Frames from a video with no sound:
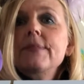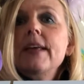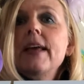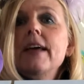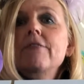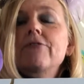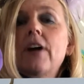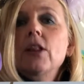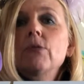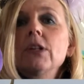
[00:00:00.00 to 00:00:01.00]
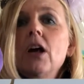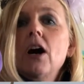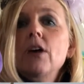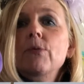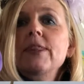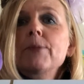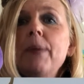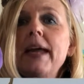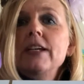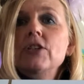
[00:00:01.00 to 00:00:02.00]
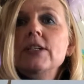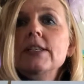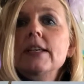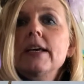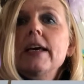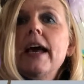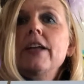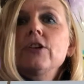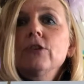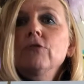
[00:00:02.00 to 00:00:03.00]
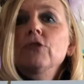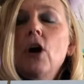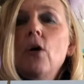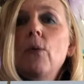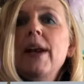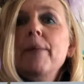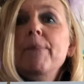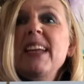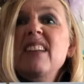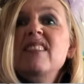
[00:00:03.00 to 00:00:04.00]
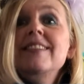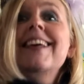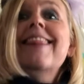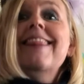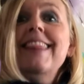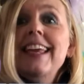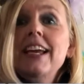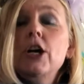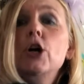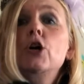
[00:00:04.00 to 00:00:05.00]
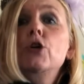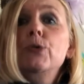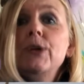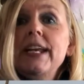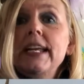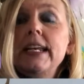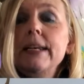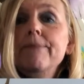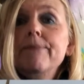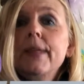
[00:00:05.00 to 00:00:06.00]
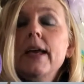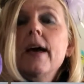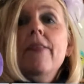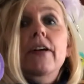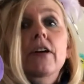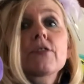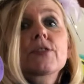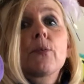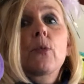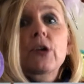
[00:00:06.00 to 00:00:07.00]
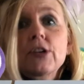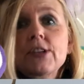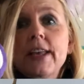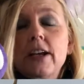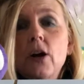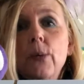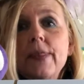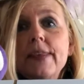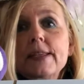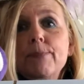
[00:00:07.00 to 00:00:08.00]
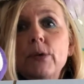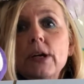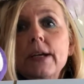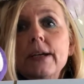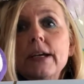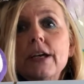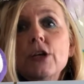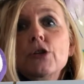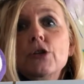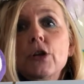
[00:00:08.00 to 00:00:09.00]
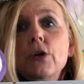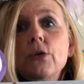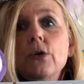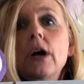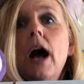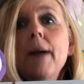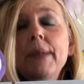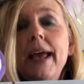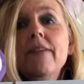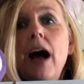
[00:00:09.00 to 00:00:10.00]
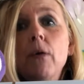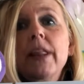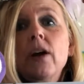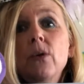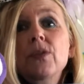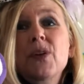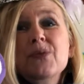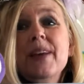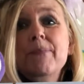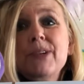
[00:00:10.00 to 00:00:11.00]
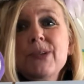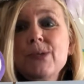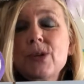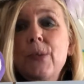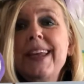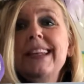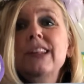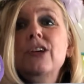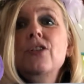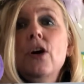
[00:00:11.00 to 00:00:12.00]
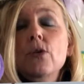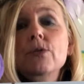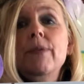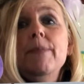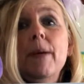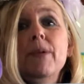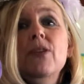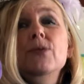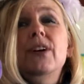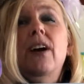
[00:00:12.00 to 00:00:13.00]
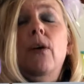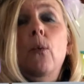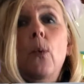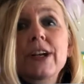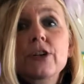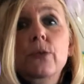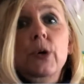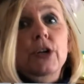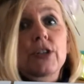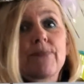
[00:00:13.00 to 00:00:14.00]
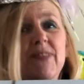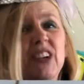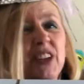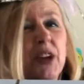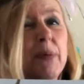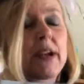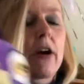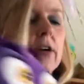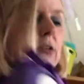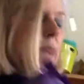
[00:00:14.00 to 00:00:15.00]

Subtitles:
and follow along with the pages, and you'll know what it means to think green. There are some words that go with this book, so I'm going to have Owly hold those up too so we can learn those. Remember, those are our wonder words. They're a little bit harder